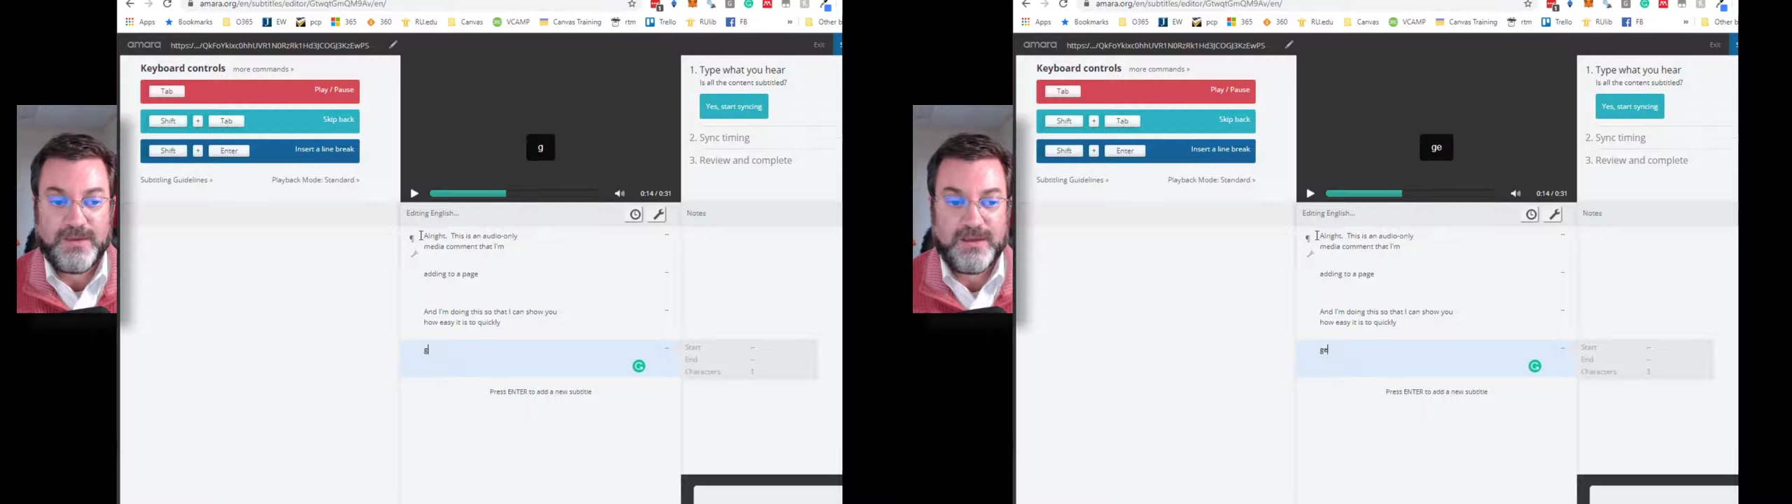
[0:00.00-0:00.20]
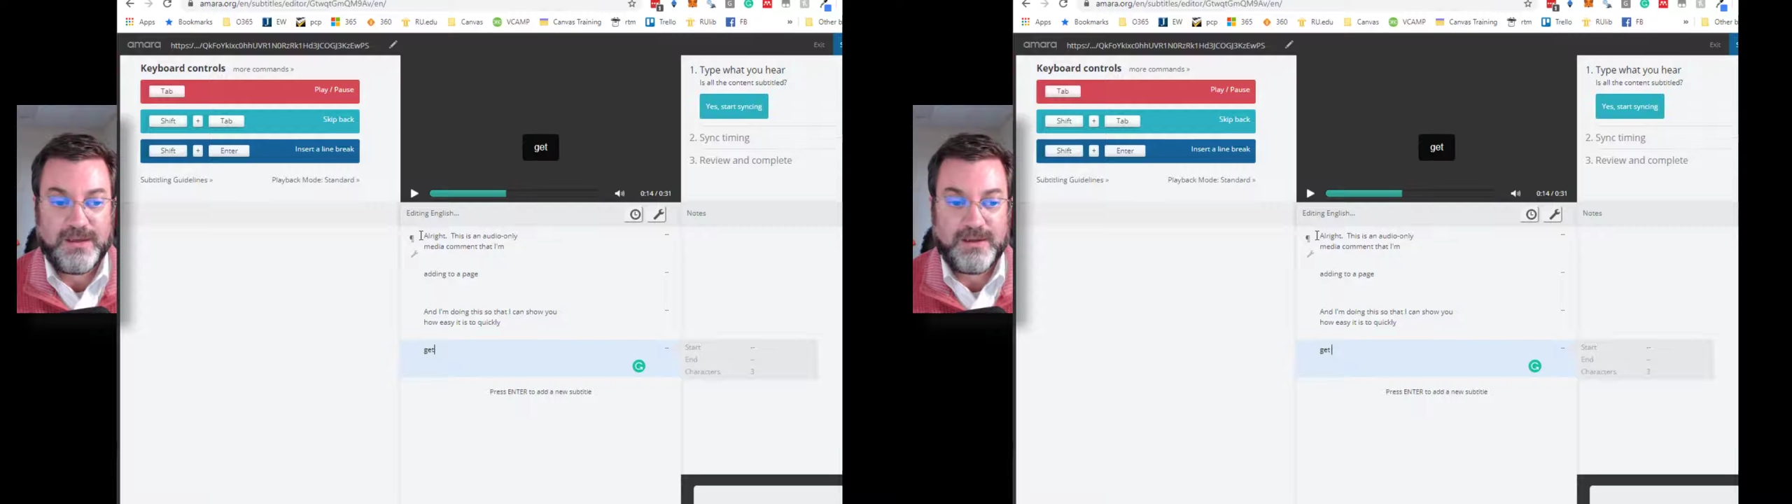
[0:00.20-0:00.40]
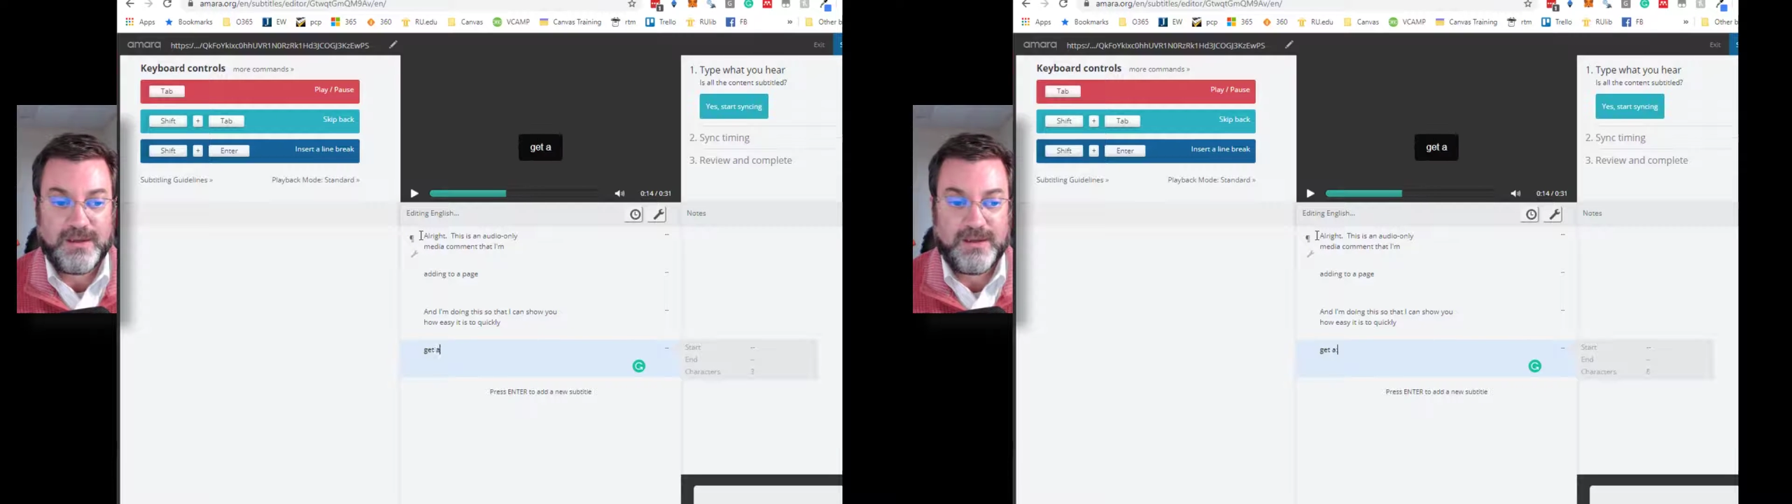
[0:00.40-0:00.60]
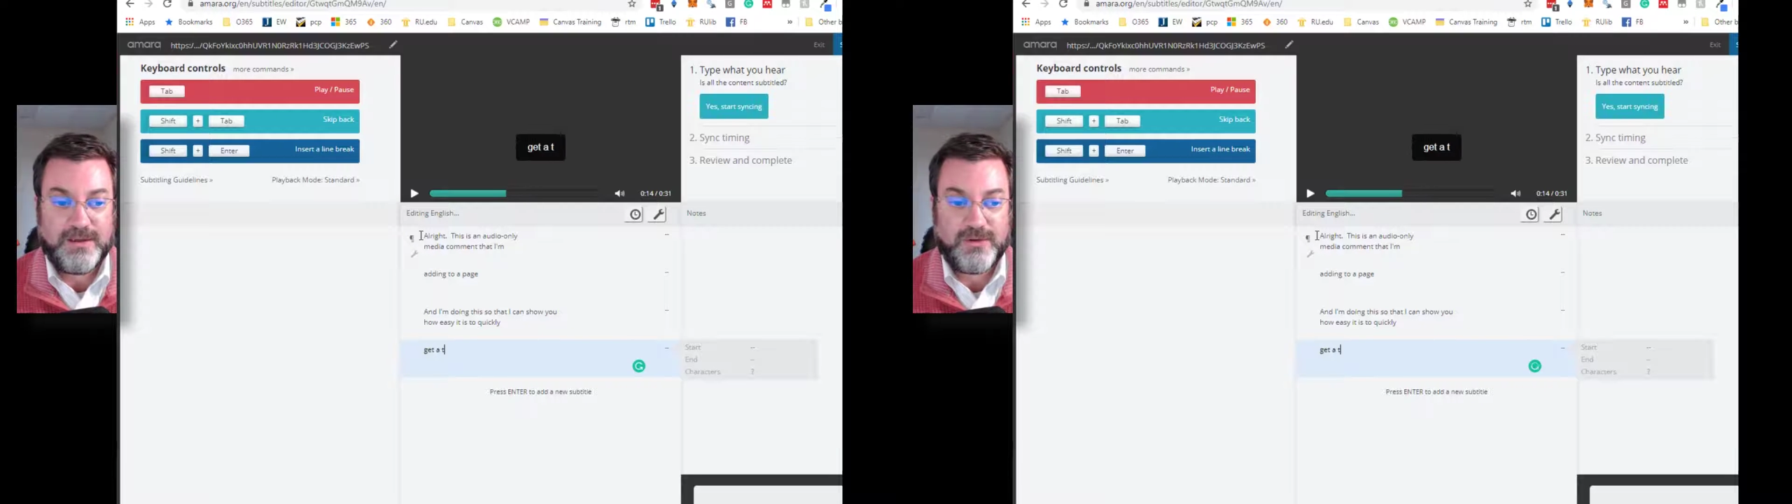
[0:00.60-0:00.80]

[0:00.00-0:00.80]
get a